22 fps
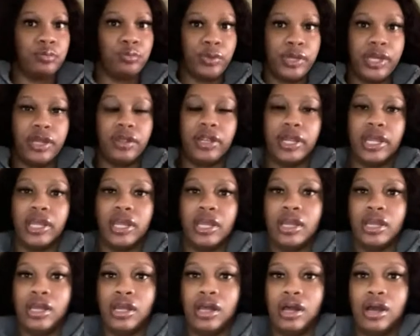wear it,
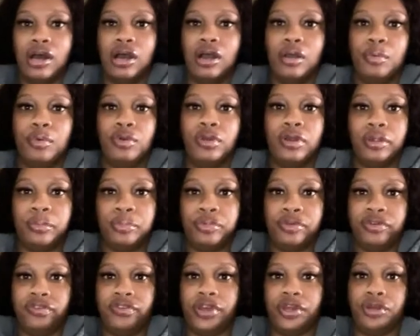or
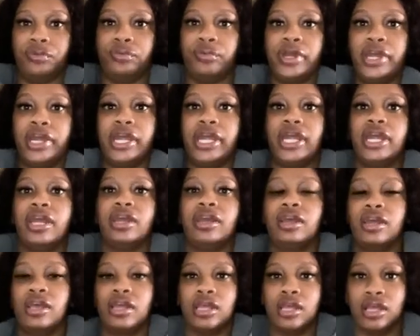prefer to wear
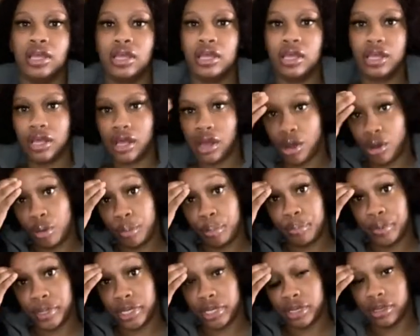it
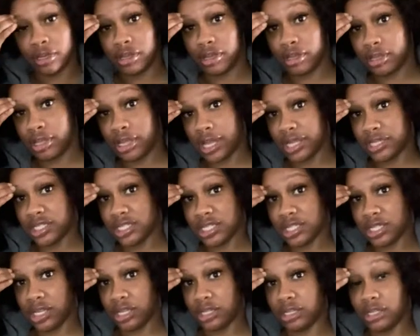open. I
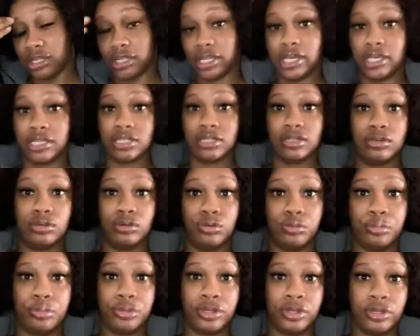just think that that's
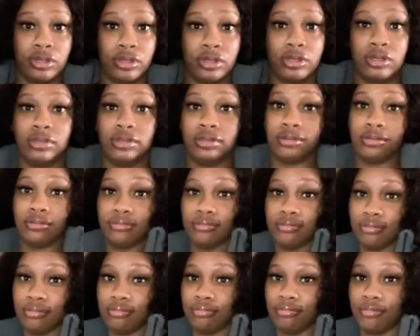dope.
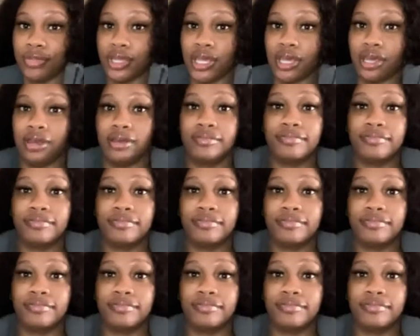Yeah.